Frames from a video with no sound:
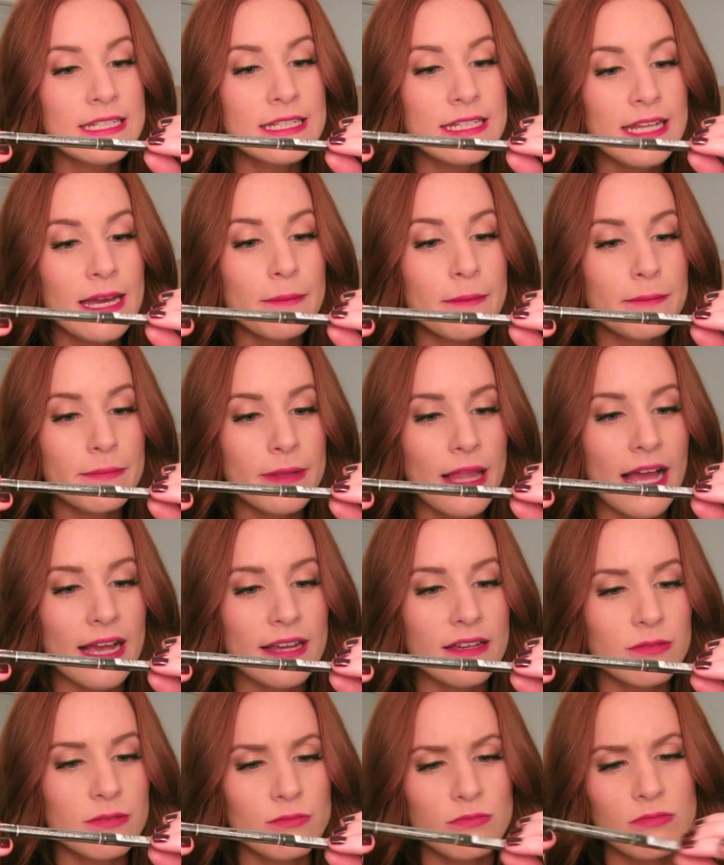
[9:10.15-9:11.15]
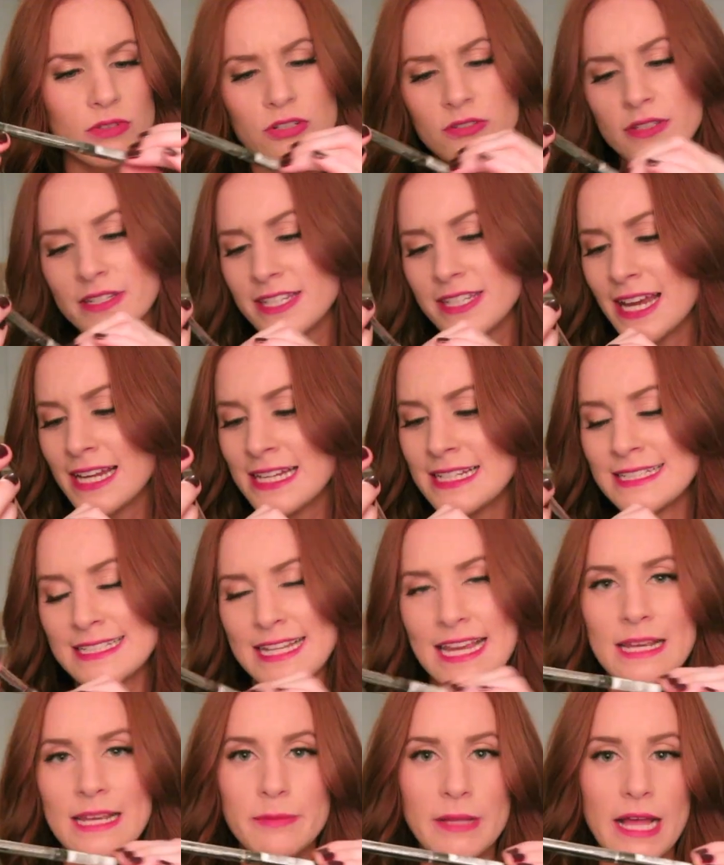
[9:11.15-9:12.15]
yeah, black. Well, night
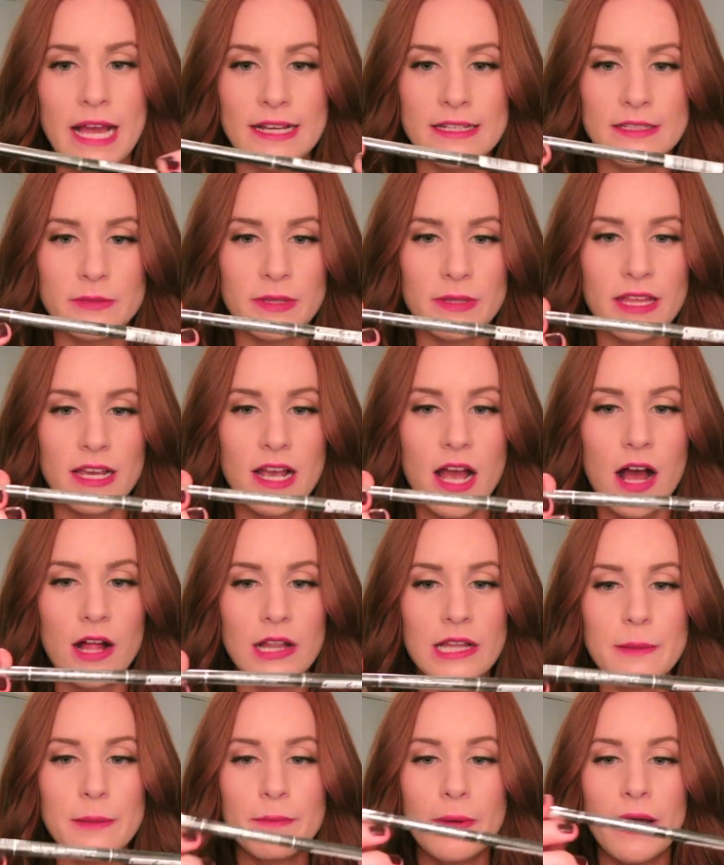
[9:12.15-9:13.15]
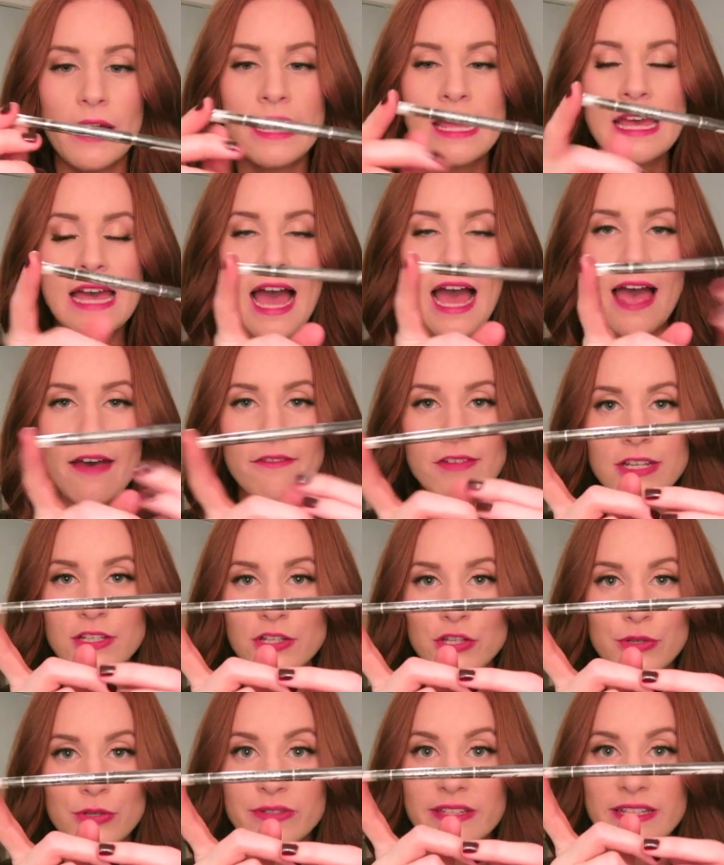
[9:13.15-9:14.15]
day black is what they call it, but
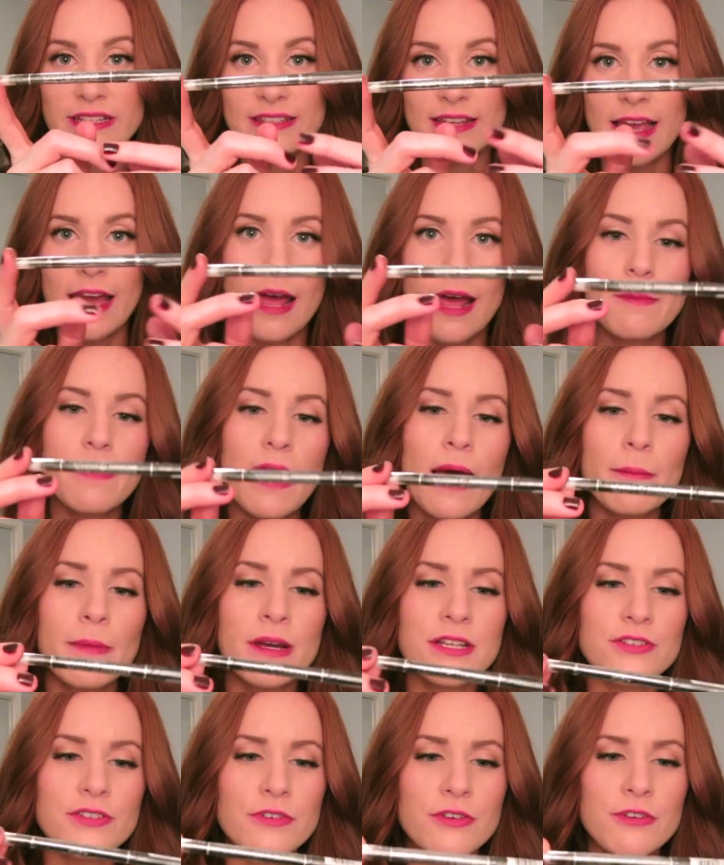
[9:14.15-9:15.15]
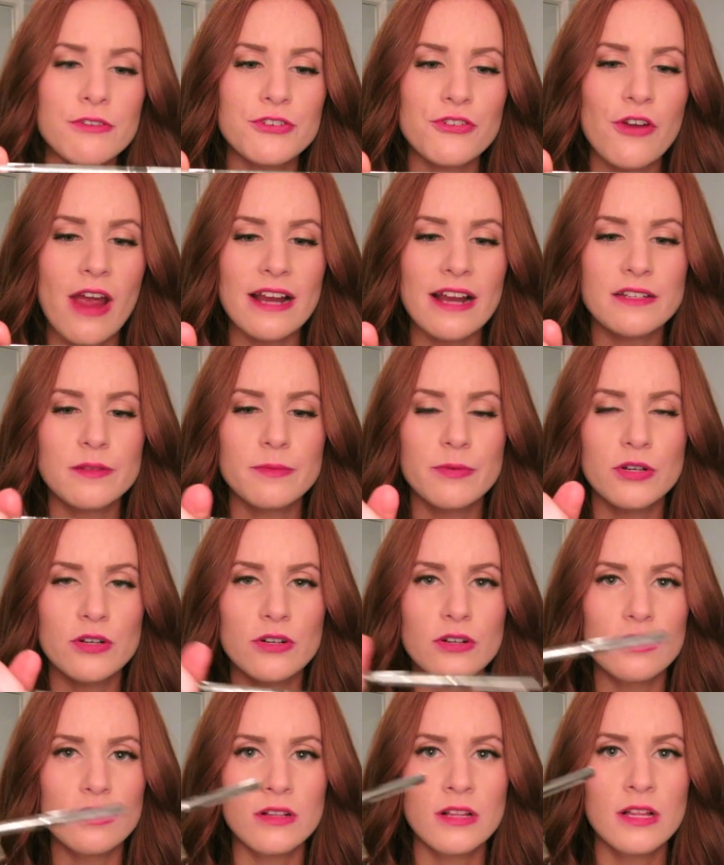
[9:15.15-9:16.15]
haven't used this yet. I'm not much of a
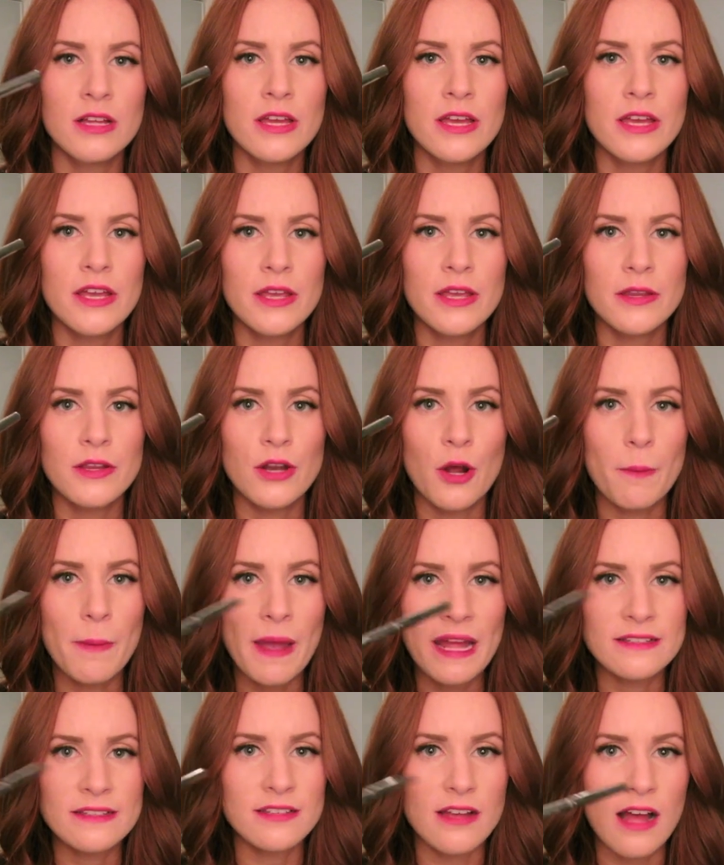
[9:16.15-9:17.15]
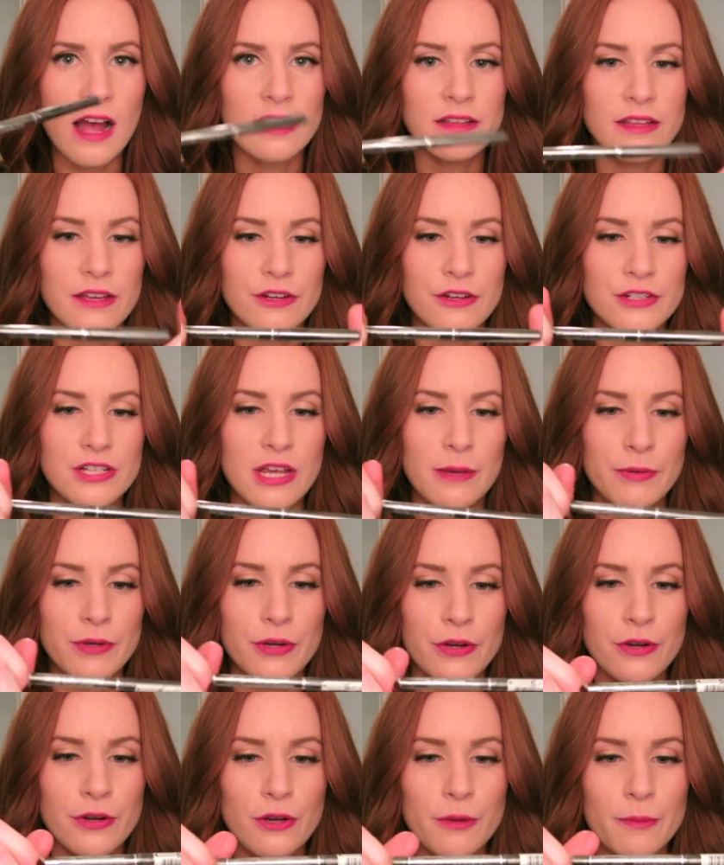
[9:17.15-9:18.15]
retractable, you know, pencil eyeliner type of
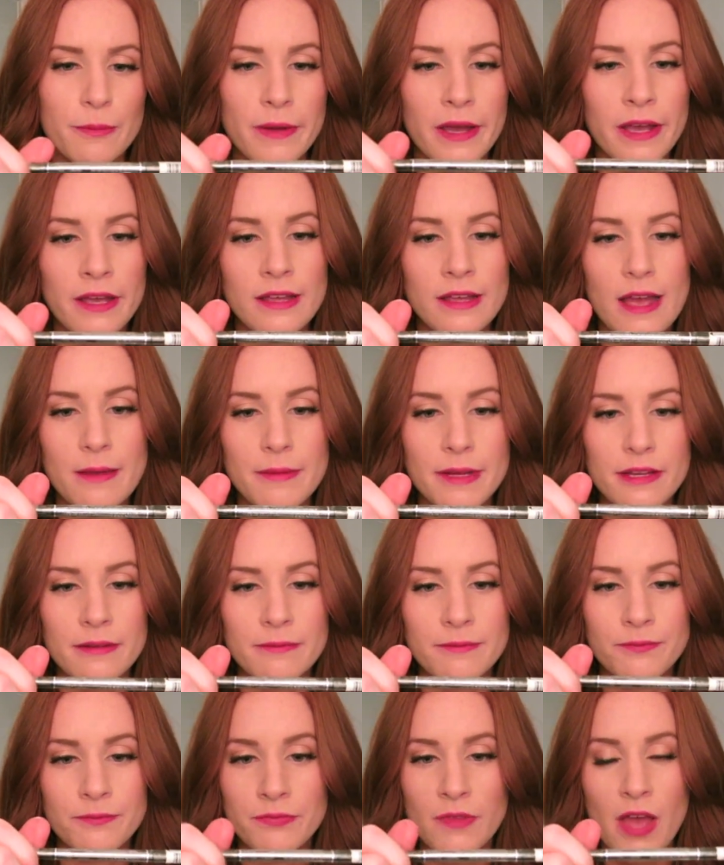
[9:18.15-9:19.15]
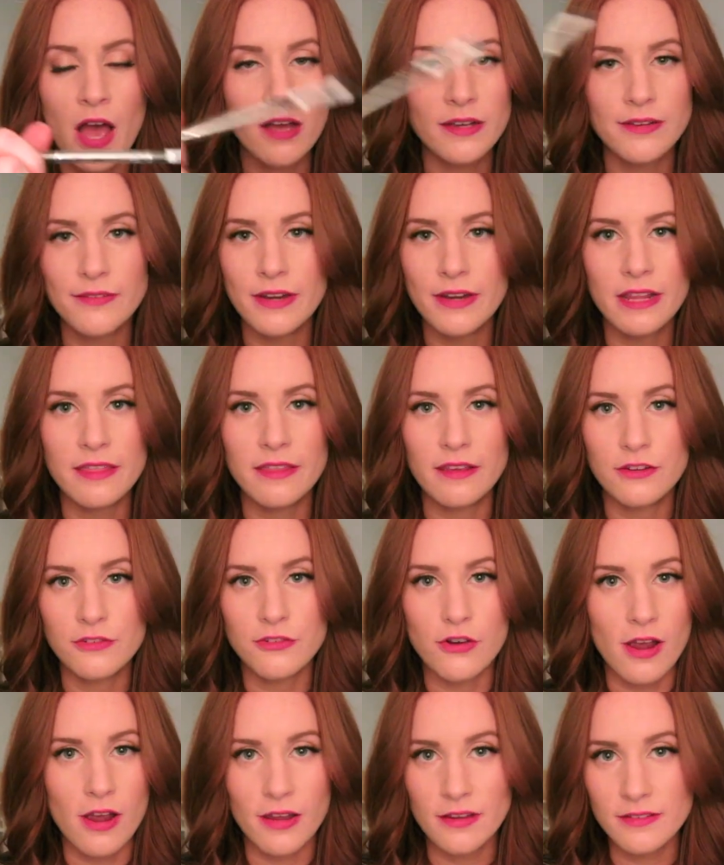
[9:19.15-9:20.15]
girl, but I mean, I'll give anything a
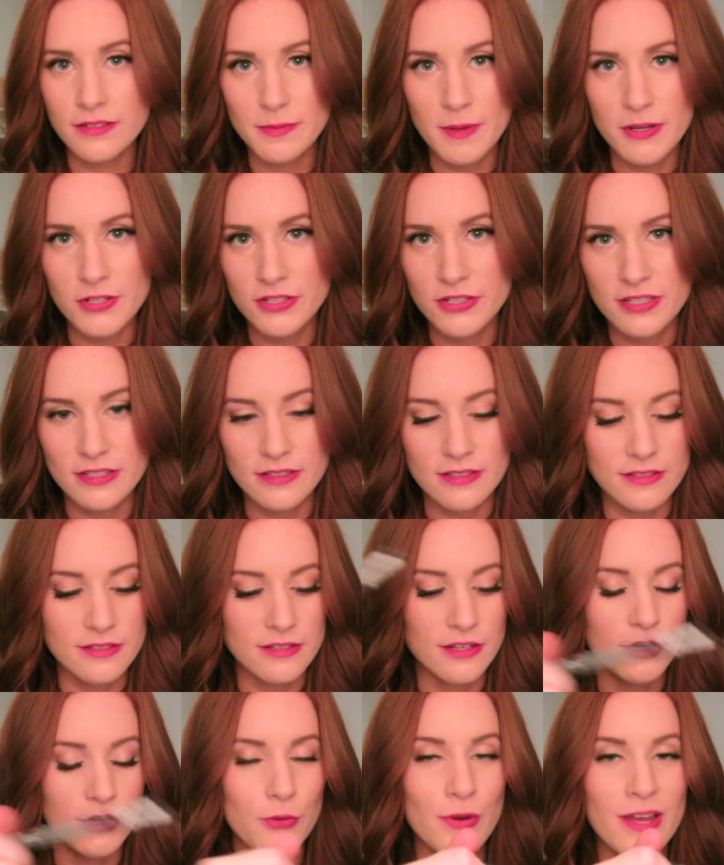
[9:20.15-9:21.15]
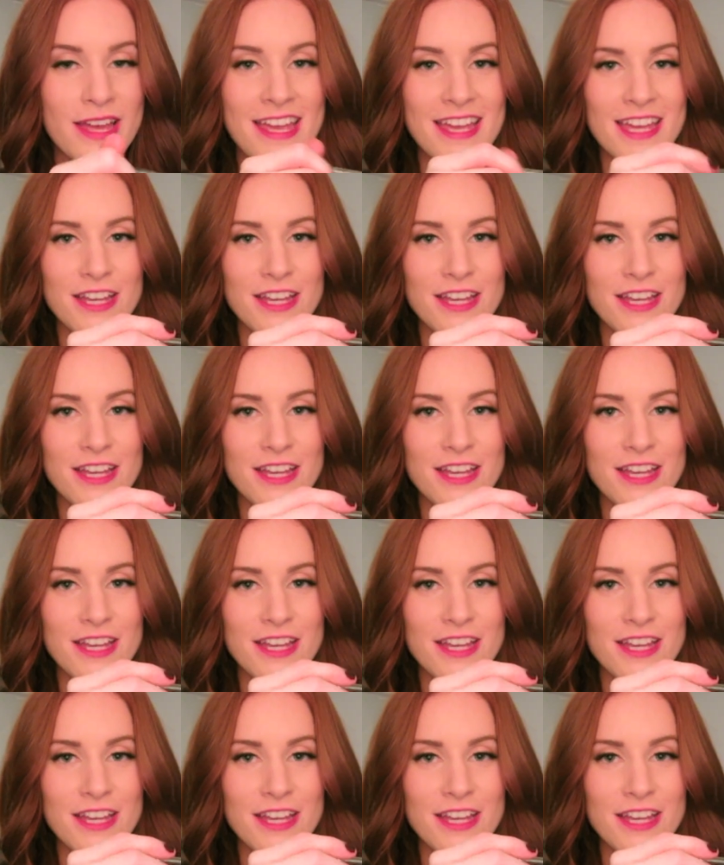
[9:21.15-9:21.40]
try, especially since it's new.